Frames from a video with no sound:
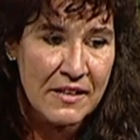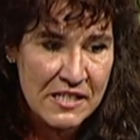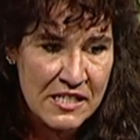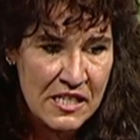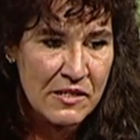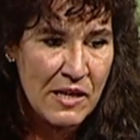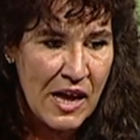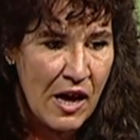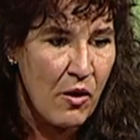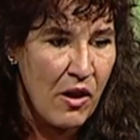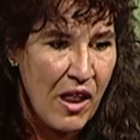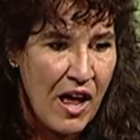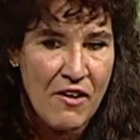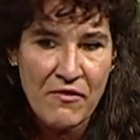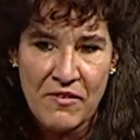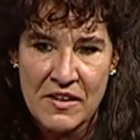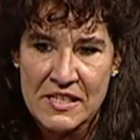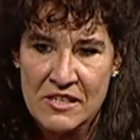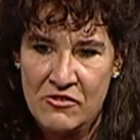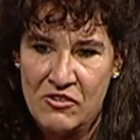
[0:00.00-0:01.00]
This is how
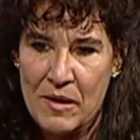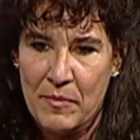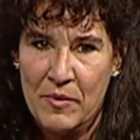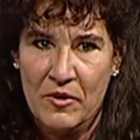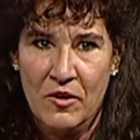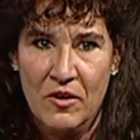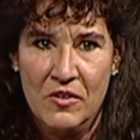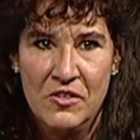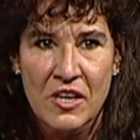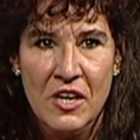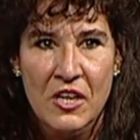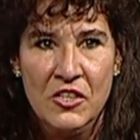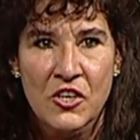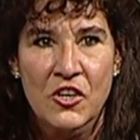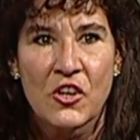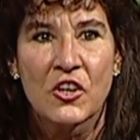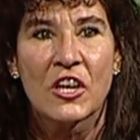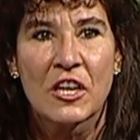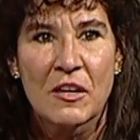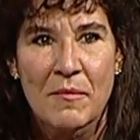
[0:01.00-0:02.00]
life is in Drapanos. So
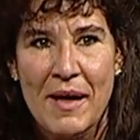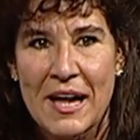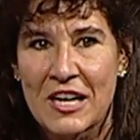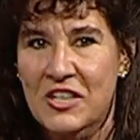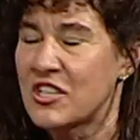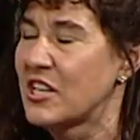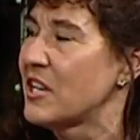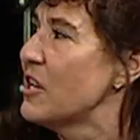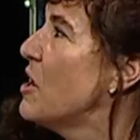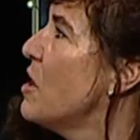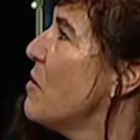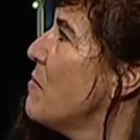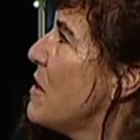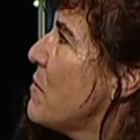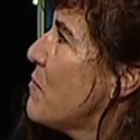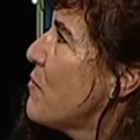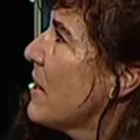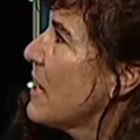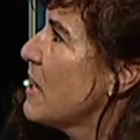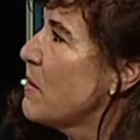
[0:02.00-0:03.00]
you can imagine me
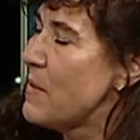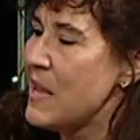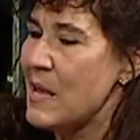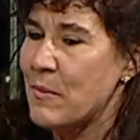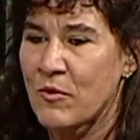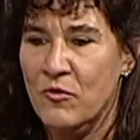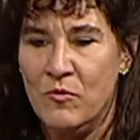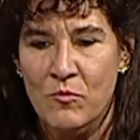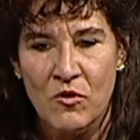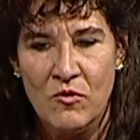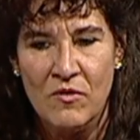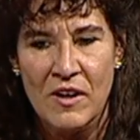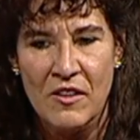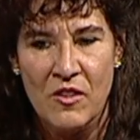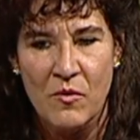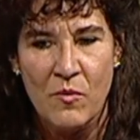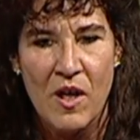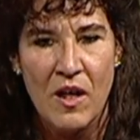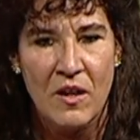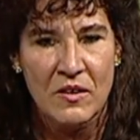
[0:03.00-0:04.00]
bringing people from all around
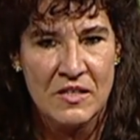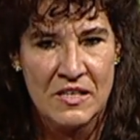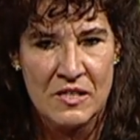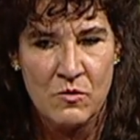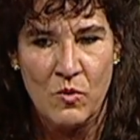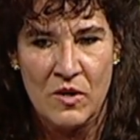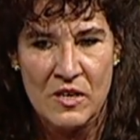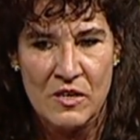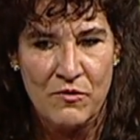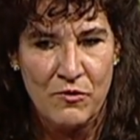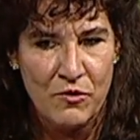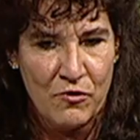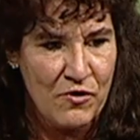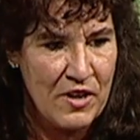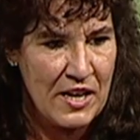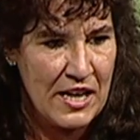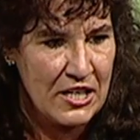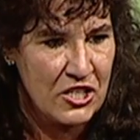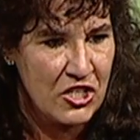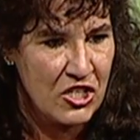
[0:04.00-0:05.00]
the world to this wonderful
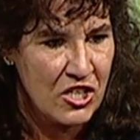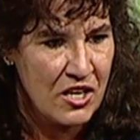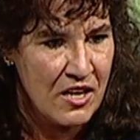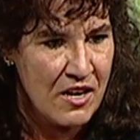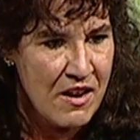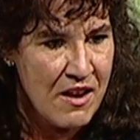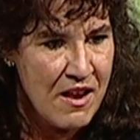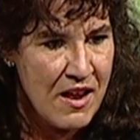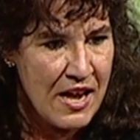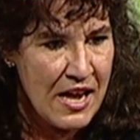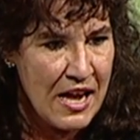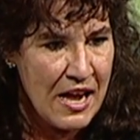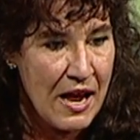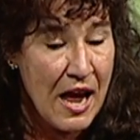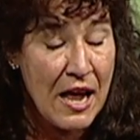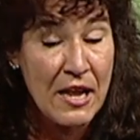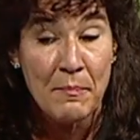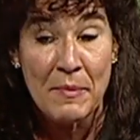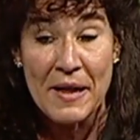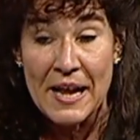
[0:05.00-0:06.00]
village
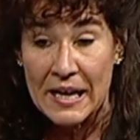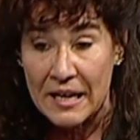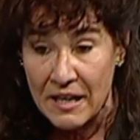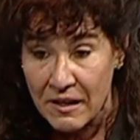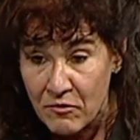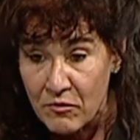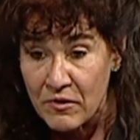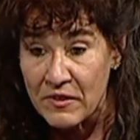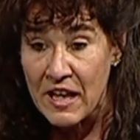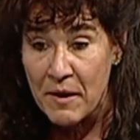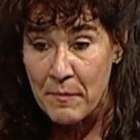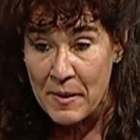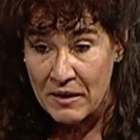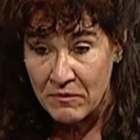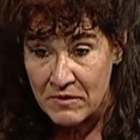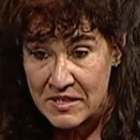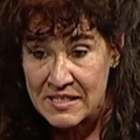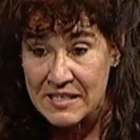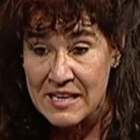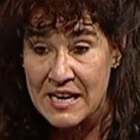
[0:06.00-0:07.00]
and they're
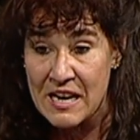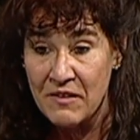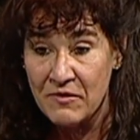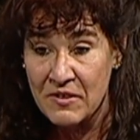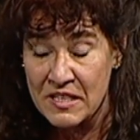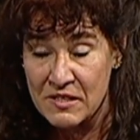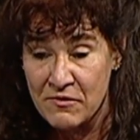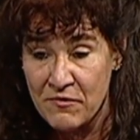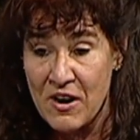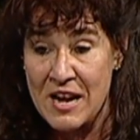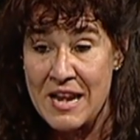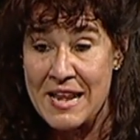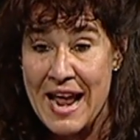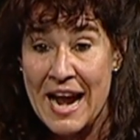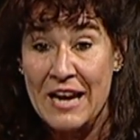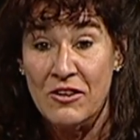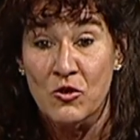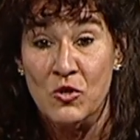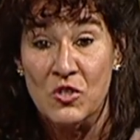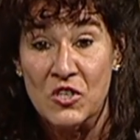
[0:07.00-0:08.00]
being received in this very
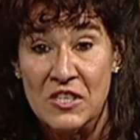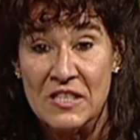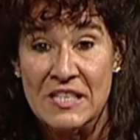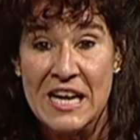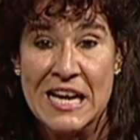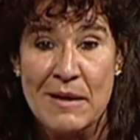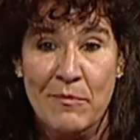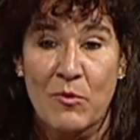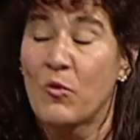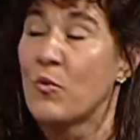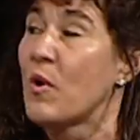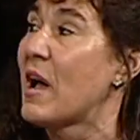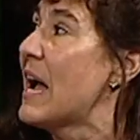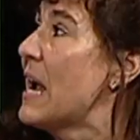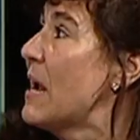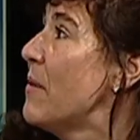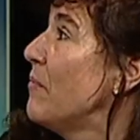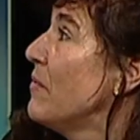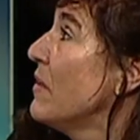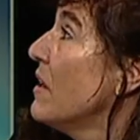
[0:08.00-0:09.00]
natural, sustainable
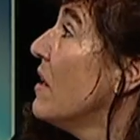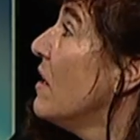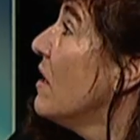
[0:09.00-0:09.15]
way.